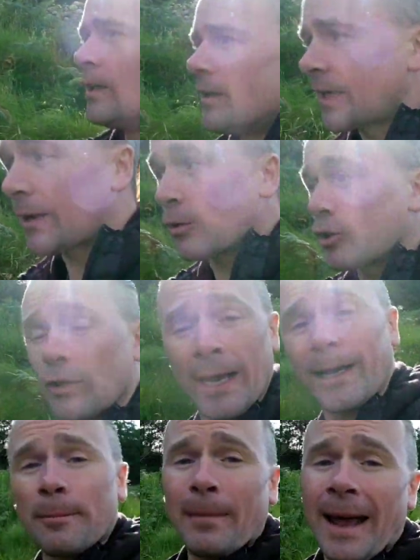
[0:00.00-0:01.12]
And I'm going to try and
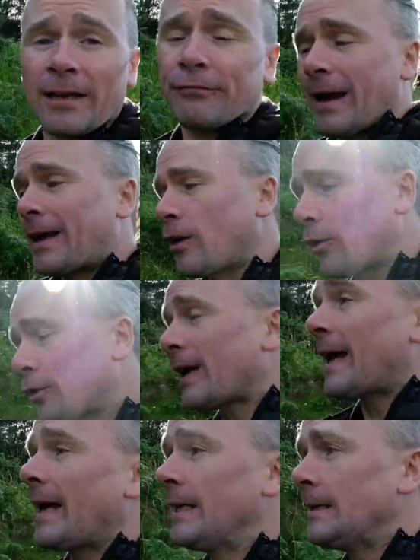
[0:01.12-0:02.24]
come back and find another
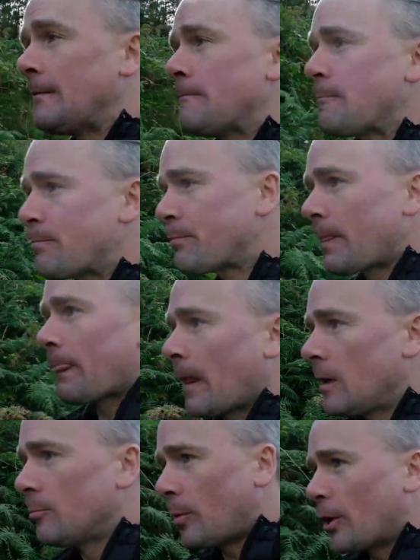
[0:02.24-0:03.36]
day.
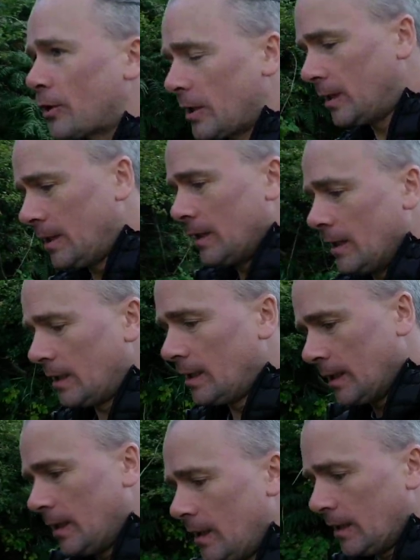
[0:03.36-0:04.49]
But
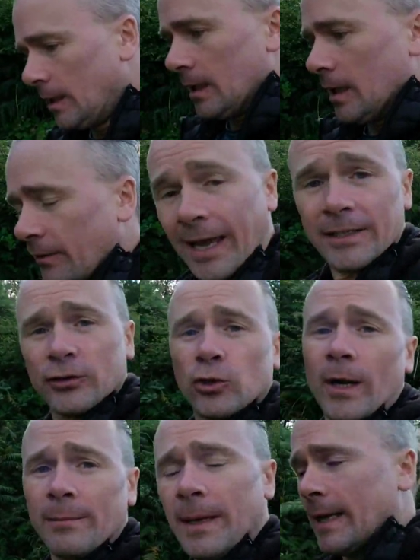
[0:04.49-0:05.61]
thanks for
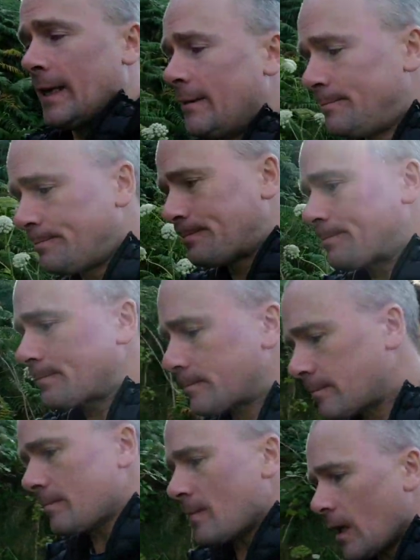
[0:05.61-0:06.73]
joining me,
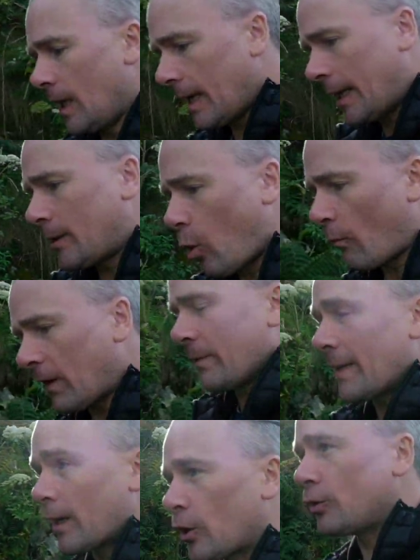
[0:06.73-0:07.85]
and hopefully we
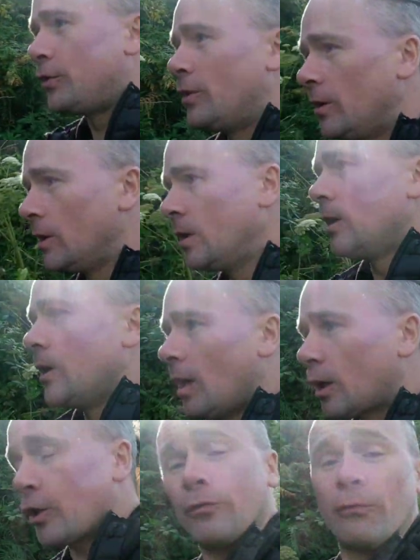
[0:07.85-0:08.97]
get a
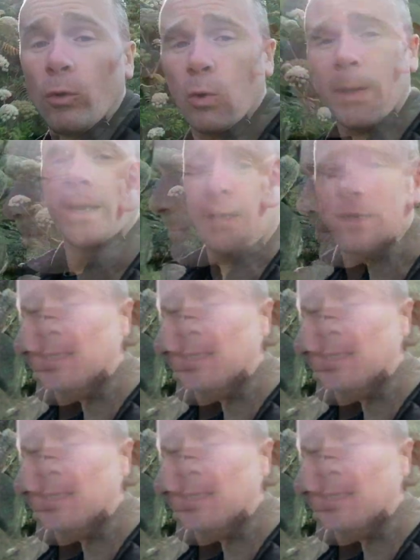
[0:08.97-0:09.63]
good photo here.